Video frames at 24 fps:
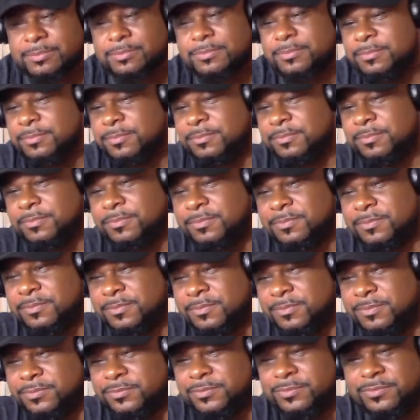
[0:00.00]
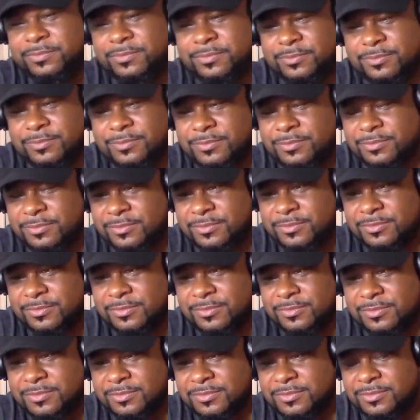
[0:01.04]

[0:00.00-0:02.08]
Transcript: [no speech]